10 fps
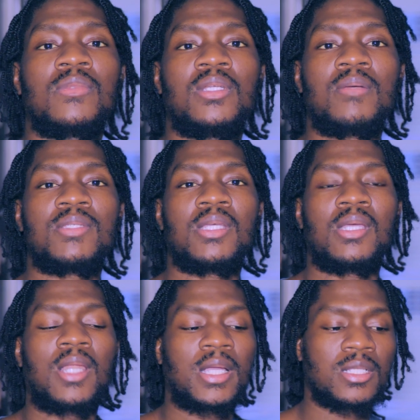You know what I'm
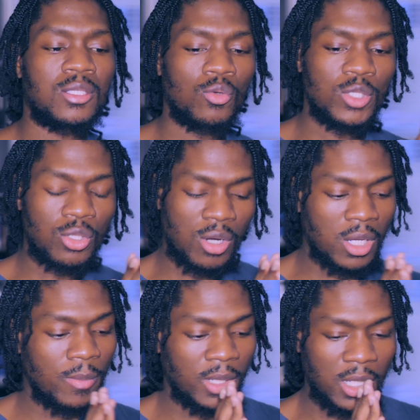saying? Like until we start
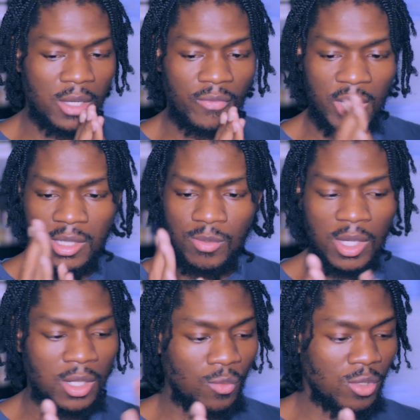coming together as
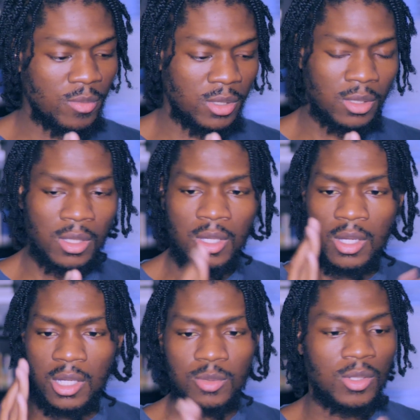man and woman,
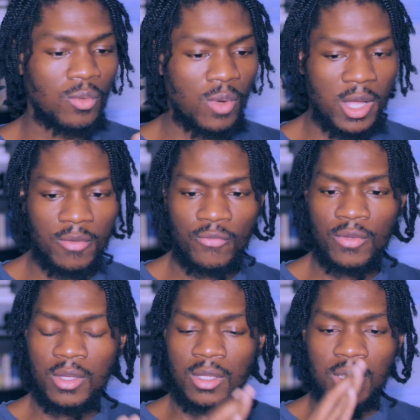husband and wife.
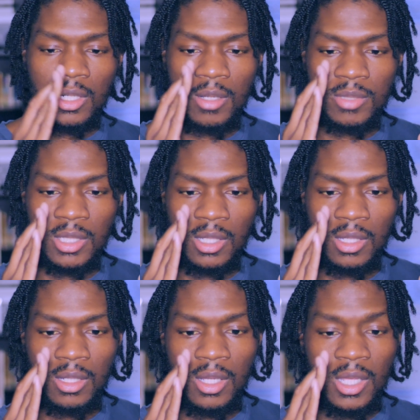You know what I'm saying?
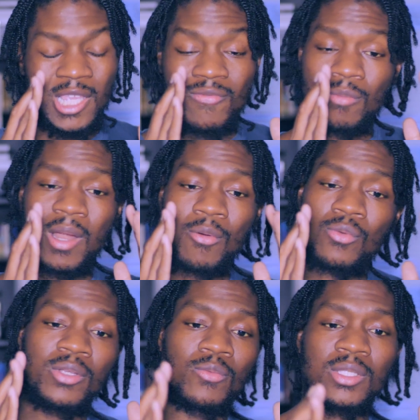Even I
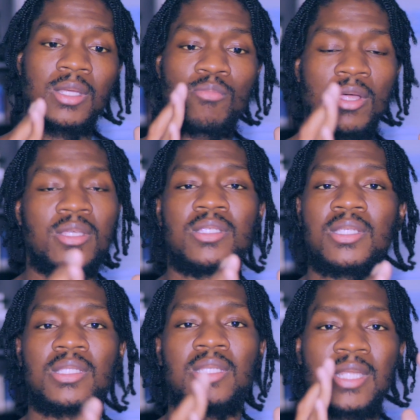don't even want to say brother and
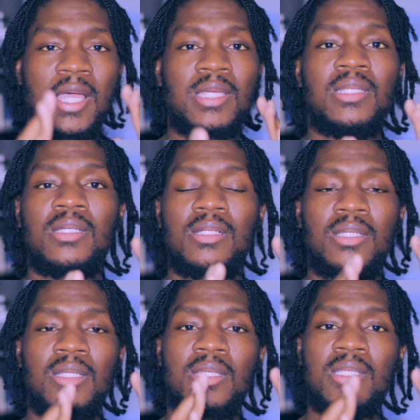sister, not in
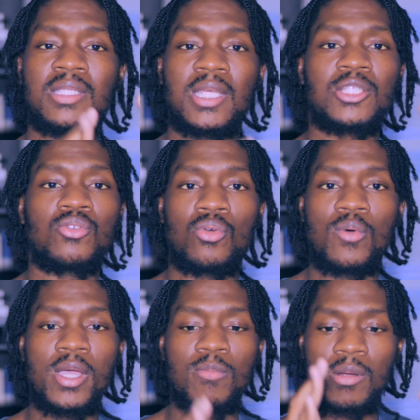an ancestral
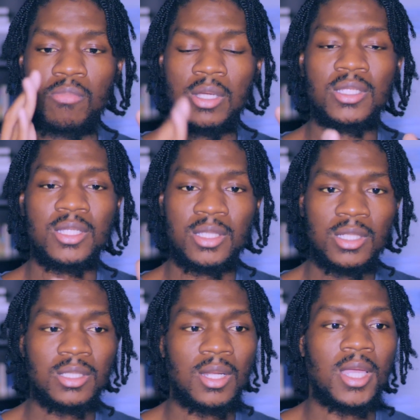way, but brother and
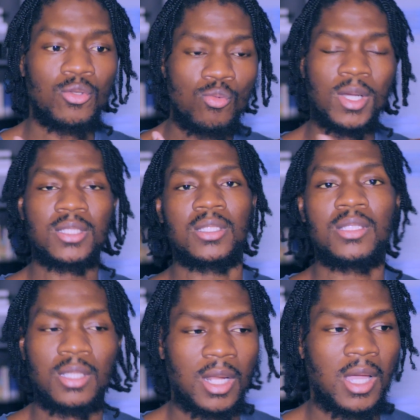sister. Like you my
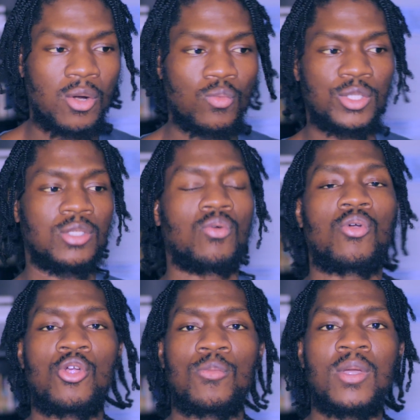sister. Like I don't want to see no
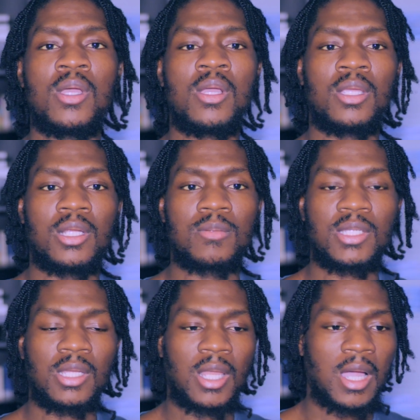harm. You know what I'm
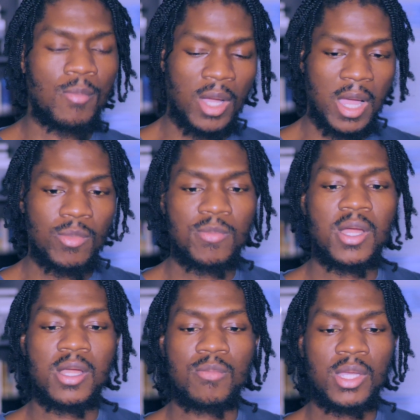saying? Like I'm a
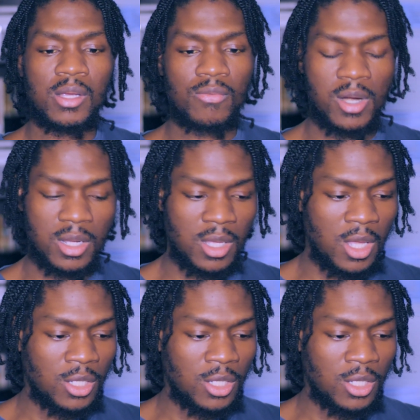married man, right?